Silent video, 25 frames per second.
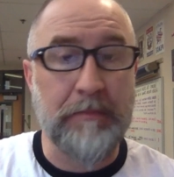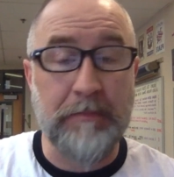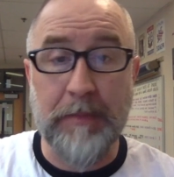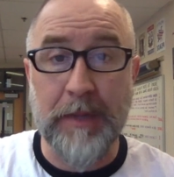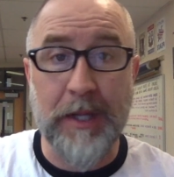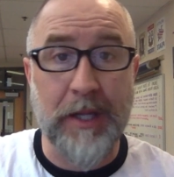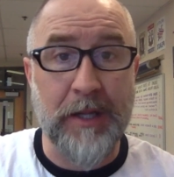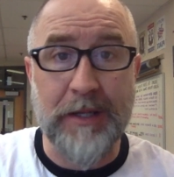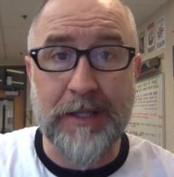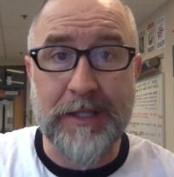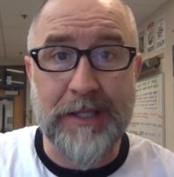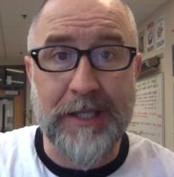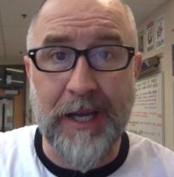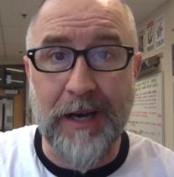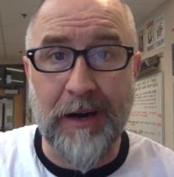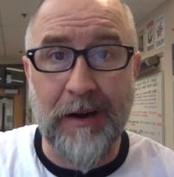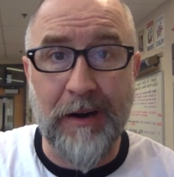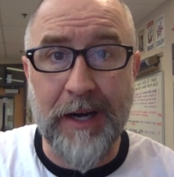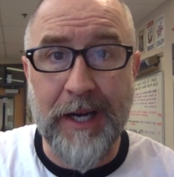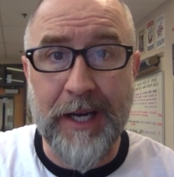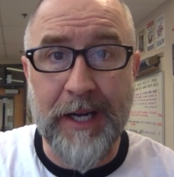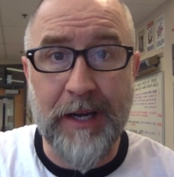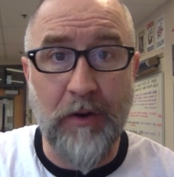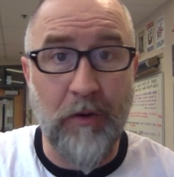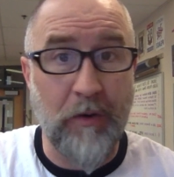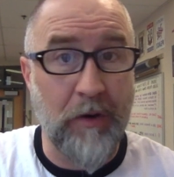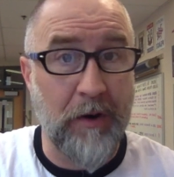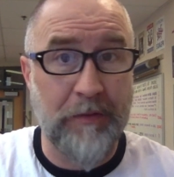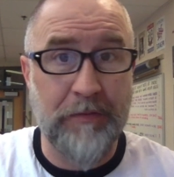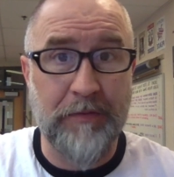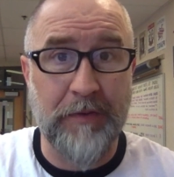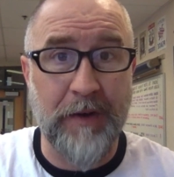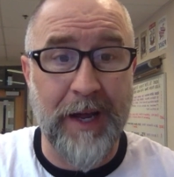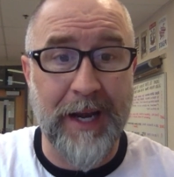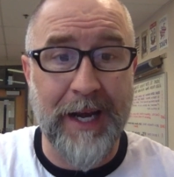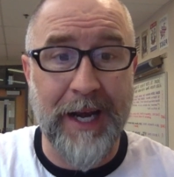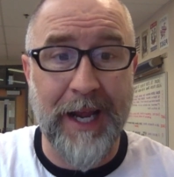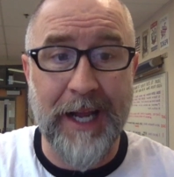military or
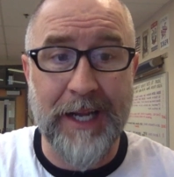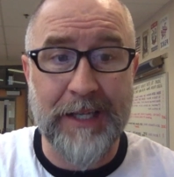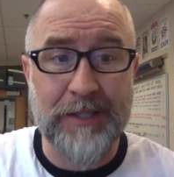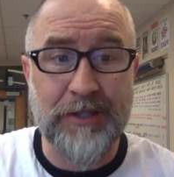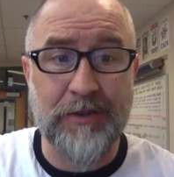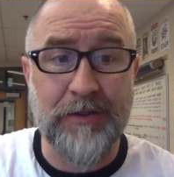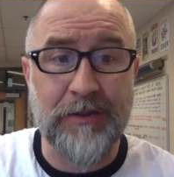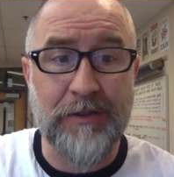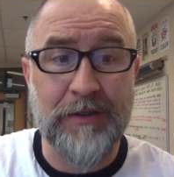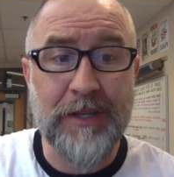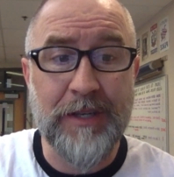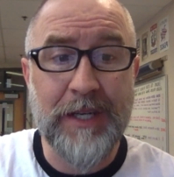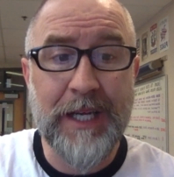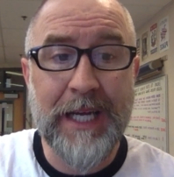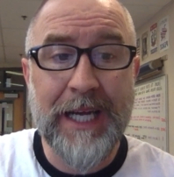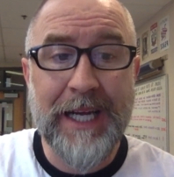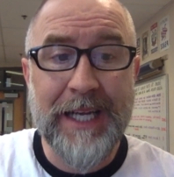financial,